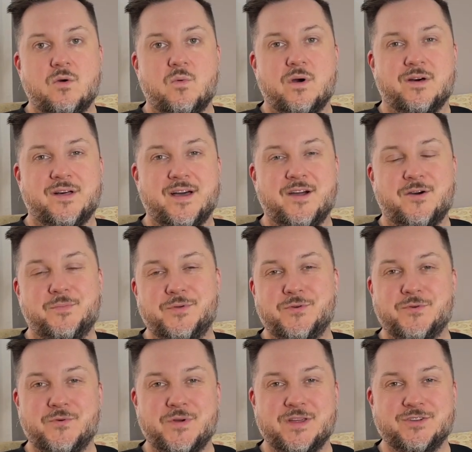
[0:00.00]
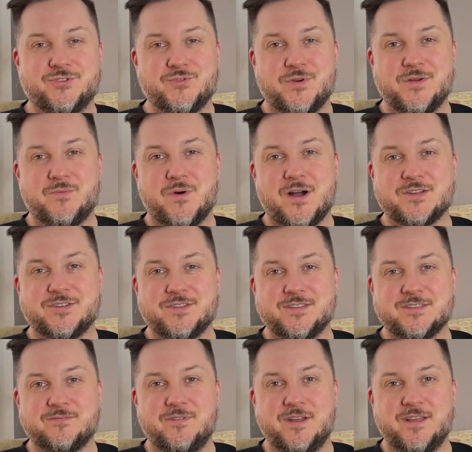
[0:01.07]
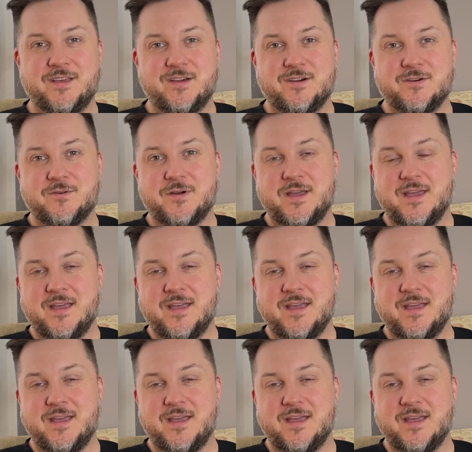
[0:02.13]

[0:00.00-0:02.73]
Well, I hope you enjoyed watching this video,